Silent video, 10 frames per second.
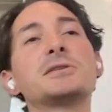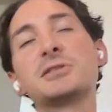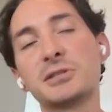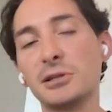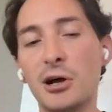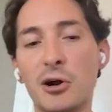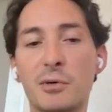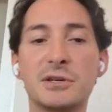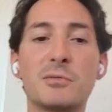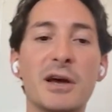So this is a
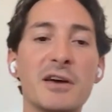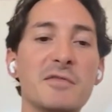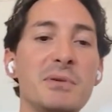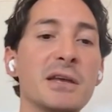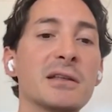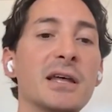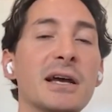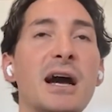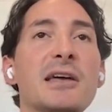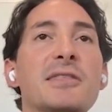long-winded way of being
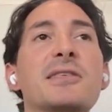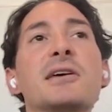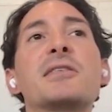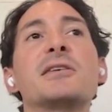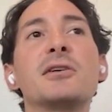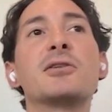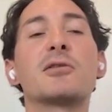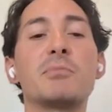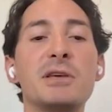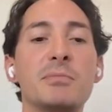like, I think that
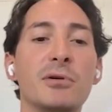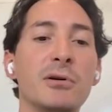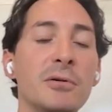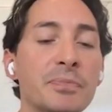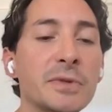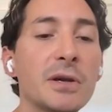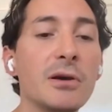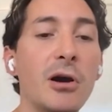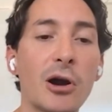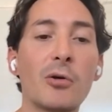younger people
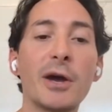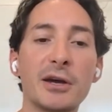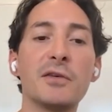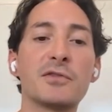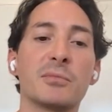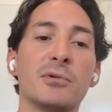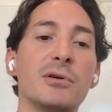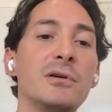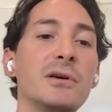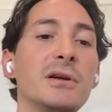are quite
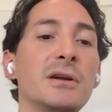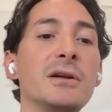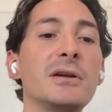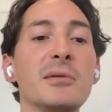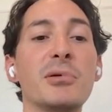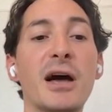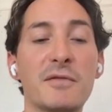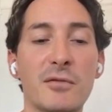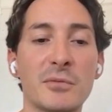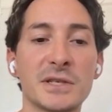comfortable in the
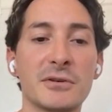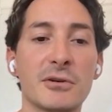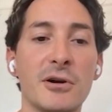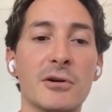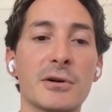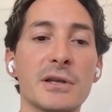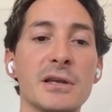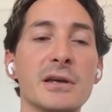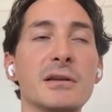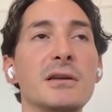platforms that they're
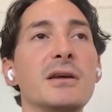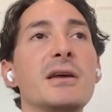already in.